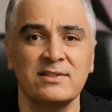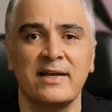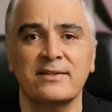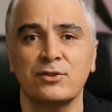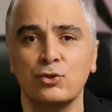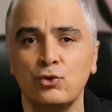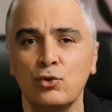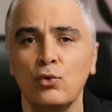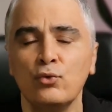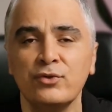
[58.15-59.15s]
that
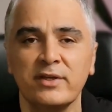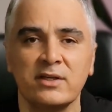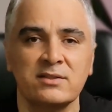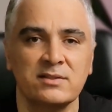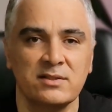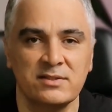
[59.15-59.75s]
don't exist